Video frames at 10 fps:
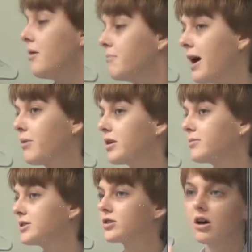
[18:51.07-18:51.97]
My
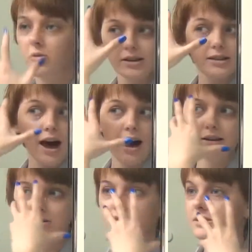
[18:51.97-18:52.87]
Remus always
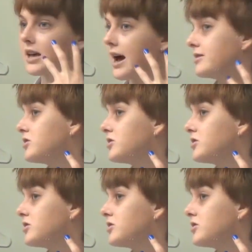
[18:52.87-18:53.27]
has the side